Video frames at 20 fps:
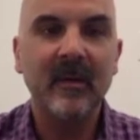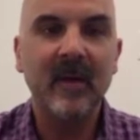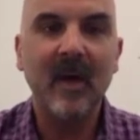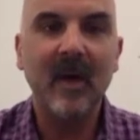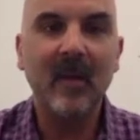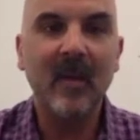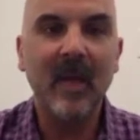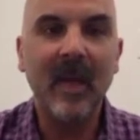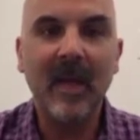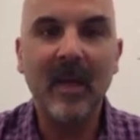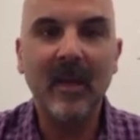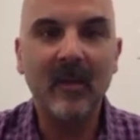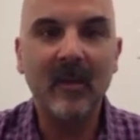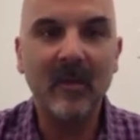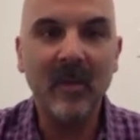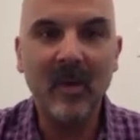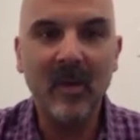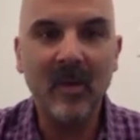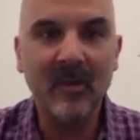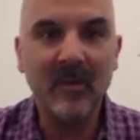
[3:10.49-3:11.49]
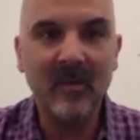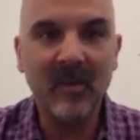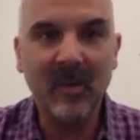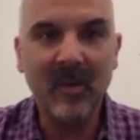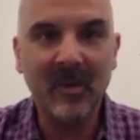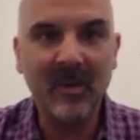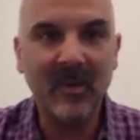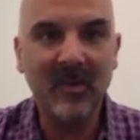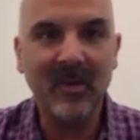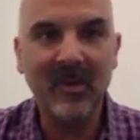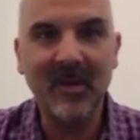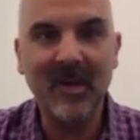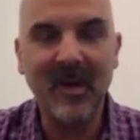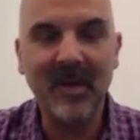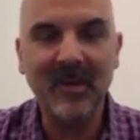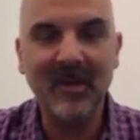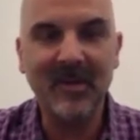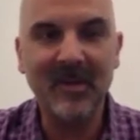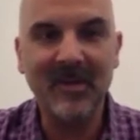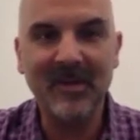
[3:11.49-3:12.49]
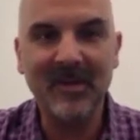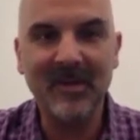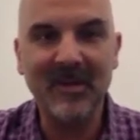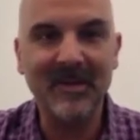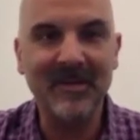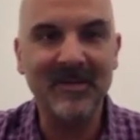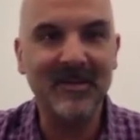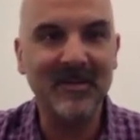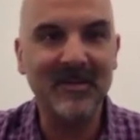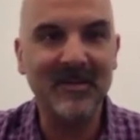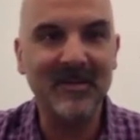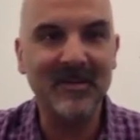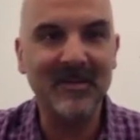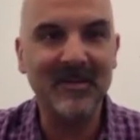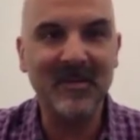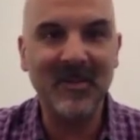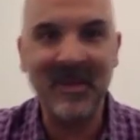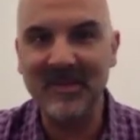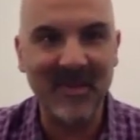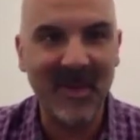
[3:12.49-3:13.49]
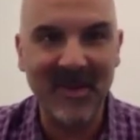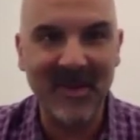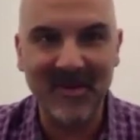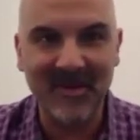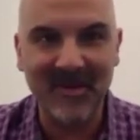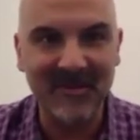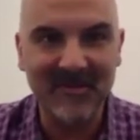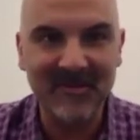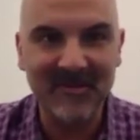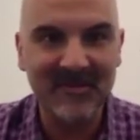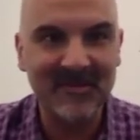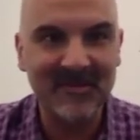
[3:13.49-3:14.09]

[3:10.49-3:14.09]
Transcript: gallbladder removed, you want to go to a doctor that does a tremendous amount of,